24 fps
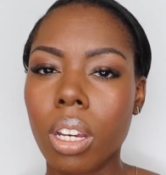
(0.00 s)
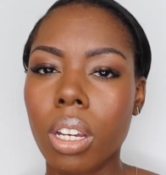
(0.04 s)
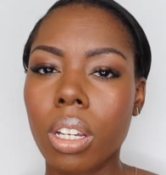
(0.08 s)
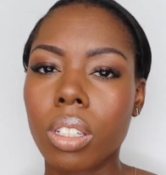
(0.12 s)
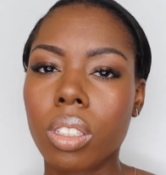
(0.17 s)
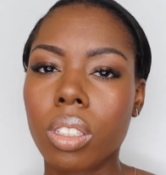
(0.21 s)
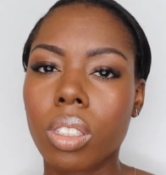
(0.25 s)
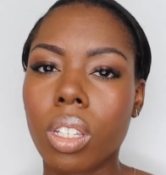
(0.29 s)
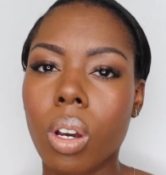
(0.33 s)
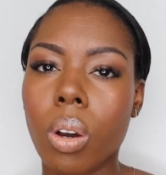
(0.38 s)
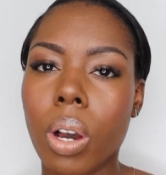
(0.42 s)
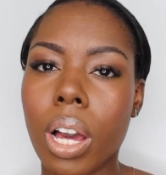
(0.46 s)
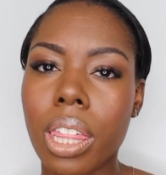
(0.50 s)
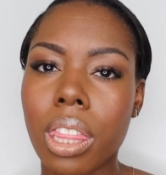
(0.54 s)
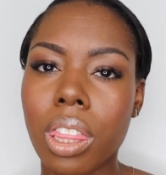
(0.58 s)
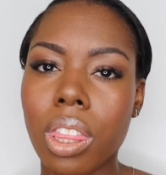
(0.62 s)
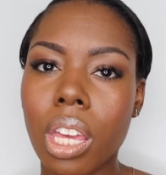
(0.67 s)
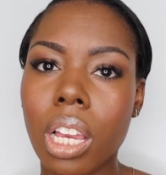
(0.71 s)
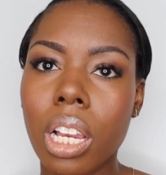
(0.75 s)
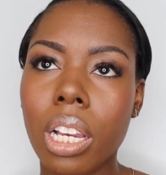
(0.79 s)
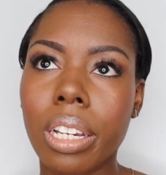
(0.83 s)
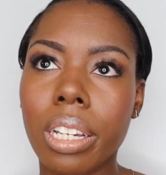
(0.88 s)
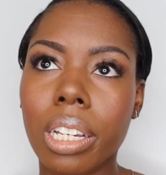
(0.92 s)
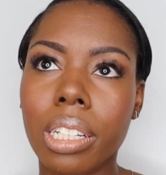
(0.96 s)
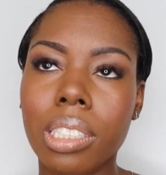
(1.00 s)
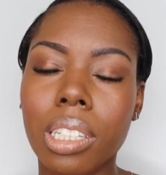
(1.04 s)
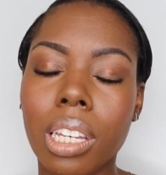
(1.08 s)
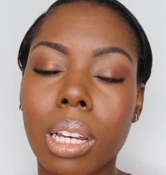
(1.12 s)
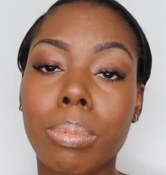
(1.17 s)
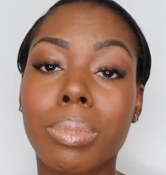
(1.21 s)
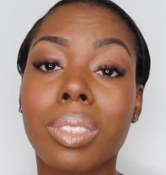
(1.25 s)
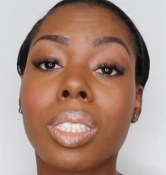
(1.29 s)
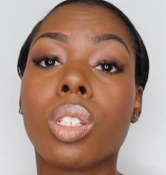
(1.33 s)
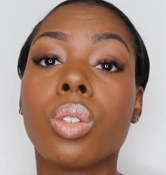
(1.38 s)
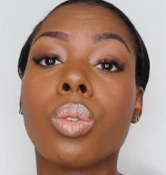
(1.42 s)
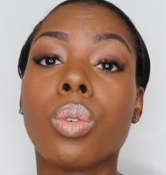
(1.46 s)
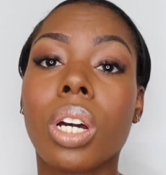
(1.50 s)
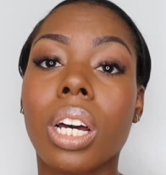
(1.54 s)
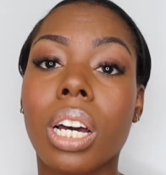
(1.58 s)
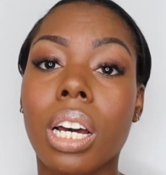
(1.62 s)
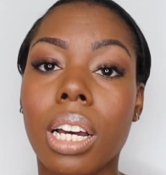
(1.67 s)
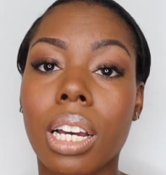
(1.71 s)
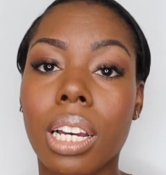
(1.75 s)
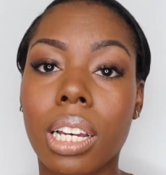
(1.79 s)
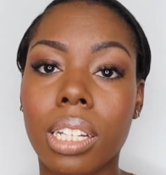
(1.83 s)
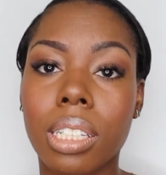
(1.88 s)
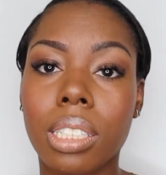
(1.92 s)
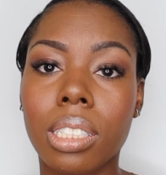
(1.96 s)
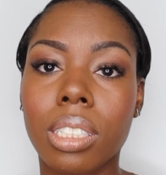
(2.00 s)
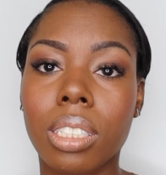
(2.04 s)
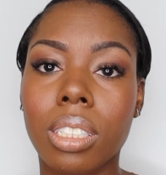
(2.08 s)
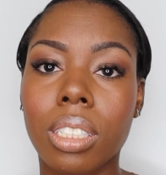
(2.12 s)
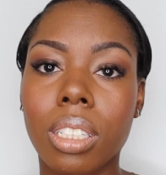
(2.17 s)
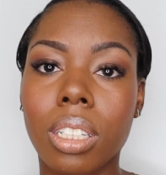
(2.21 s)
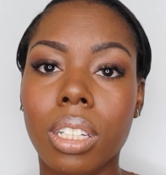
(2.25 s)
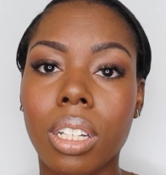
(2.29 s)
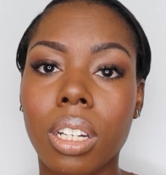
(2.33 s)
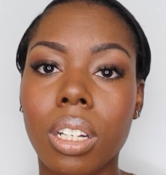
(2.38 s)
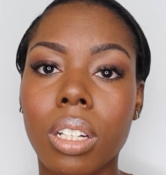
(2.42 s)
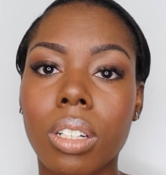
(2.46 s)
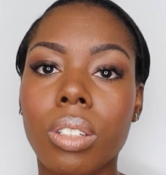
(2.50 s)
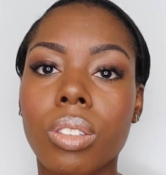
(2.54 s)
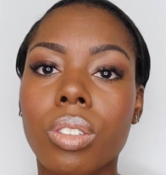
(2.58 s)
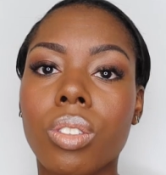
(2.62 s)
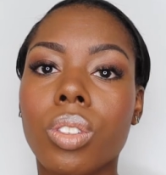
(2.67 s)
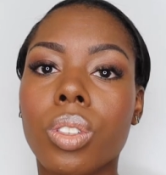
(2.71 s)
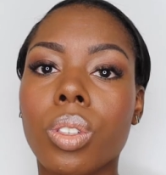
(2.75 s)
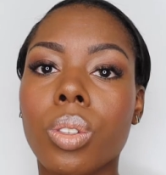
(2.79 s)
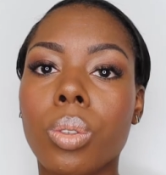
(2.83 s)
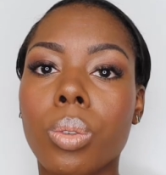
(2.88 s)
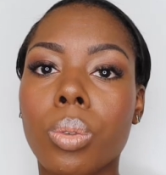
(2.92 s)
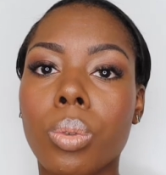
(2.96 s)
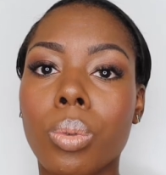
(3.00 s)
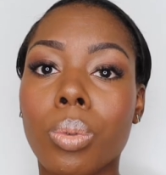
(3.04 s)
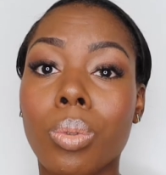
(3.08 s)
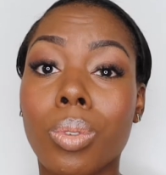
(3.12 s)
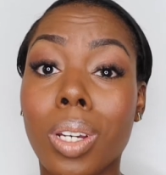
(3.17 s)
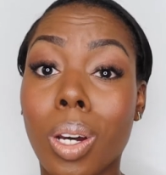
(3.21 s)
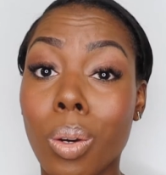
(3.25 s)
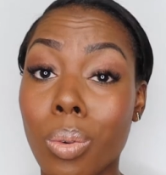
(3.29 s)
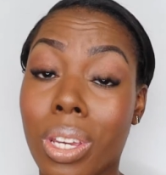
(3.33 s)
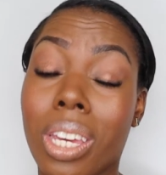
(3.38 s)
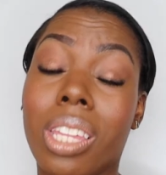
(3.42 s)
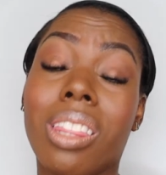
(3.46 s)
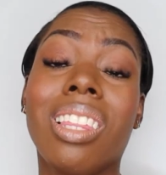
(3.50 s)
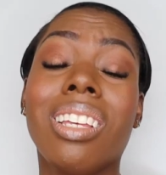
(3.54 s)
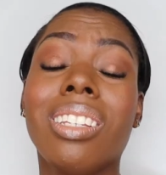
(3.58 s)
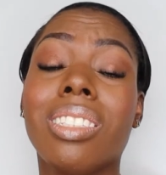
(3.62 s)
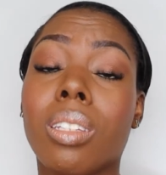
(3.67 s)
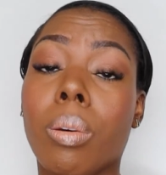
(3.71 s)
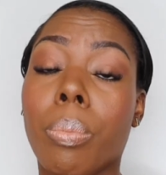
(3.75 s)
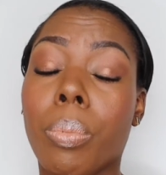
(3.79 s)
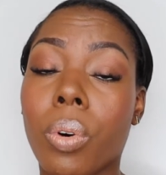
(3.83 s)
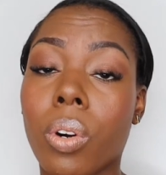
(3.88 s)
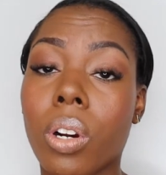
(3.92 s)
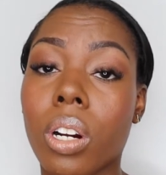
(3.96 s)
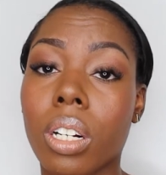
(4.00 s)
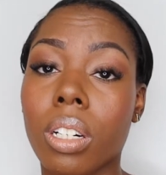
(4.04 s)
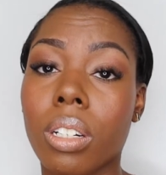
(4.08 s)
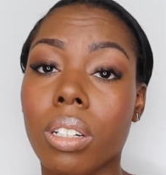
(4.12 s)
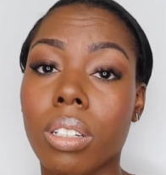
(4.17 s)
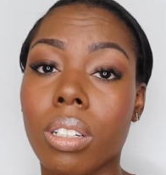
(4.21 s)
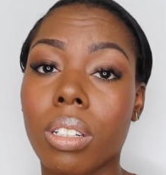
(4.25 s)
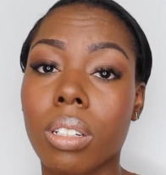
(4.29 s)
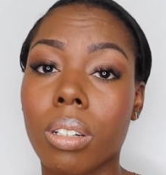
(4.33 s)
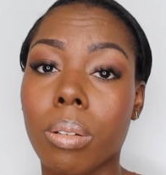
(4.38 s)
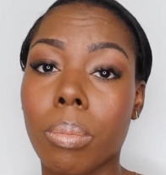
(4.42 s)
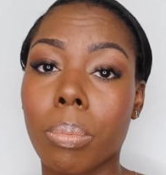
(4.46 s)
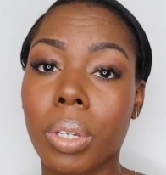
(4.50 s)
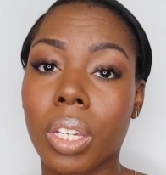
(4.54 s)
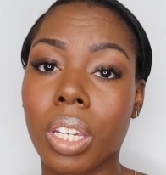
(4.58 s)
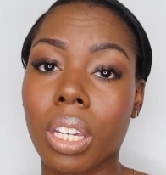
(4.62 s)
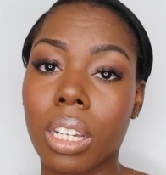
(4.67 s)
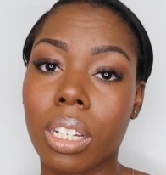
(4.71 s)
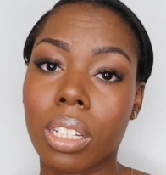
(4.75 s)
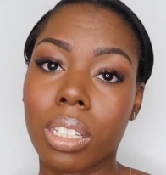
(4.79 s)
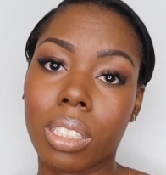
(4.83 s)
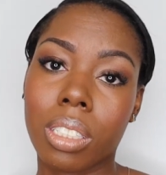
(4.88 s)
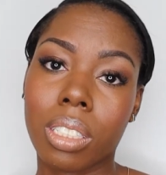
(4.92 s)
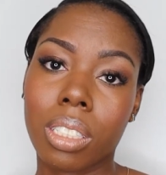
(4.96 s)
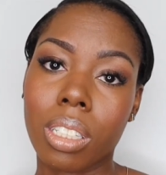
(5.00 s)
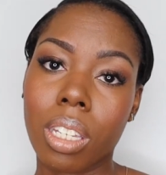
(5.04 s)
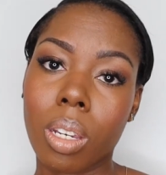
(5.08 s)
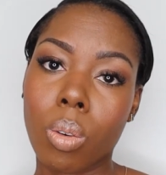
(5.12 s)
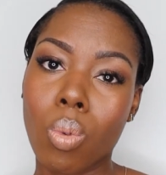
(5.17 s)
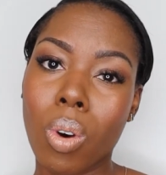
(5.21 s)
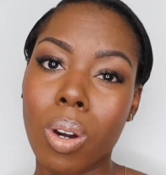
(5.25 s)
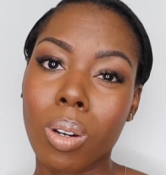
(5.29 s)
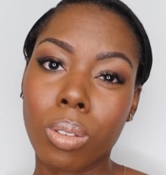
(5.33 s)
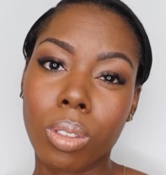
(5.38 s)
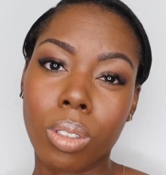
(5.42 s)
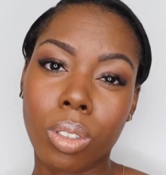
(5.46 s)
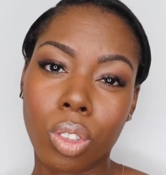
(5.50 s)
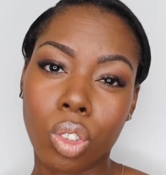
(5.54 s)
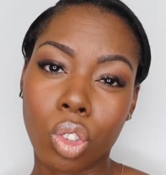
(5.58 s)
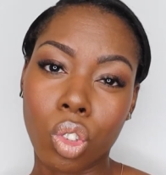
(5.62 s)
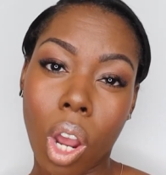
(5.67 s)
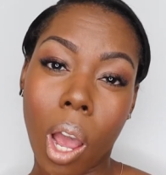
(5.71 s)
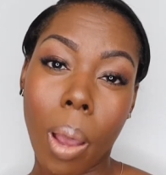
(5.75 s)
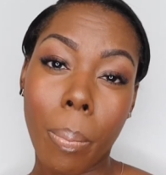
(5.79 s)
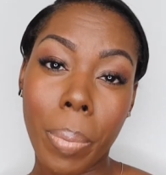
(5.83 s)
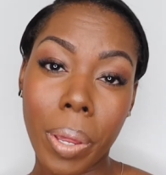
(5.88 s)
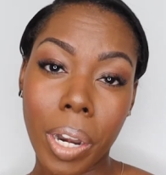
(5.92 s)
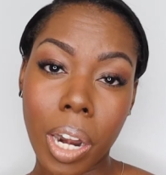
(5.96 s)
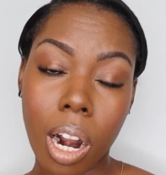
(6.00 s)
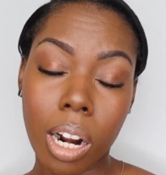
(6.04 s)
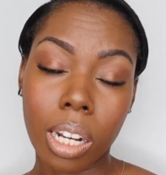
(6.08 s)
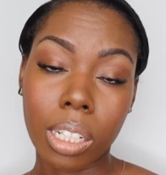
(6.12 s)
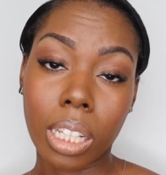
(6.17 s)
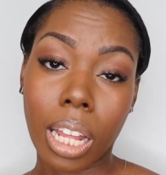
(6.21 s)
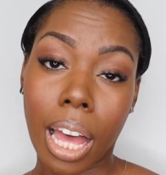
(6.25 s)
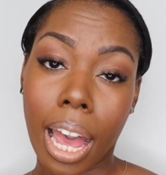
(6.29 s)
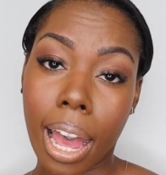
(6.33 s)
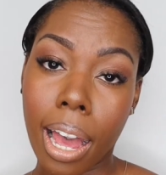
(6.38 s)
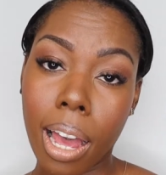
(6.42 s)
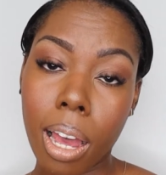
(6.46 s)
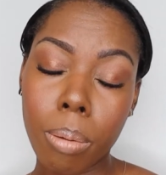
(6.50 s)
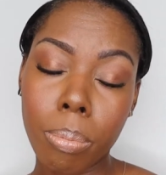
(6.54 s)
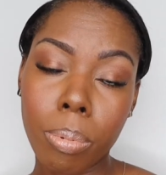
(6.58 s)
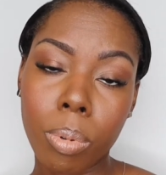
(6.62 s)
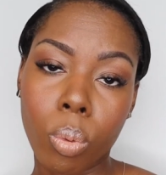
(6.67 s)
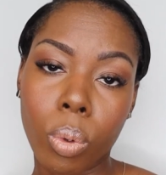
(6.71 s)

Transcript: So I think it's up to us to go get the support, because it won't drop in our lap.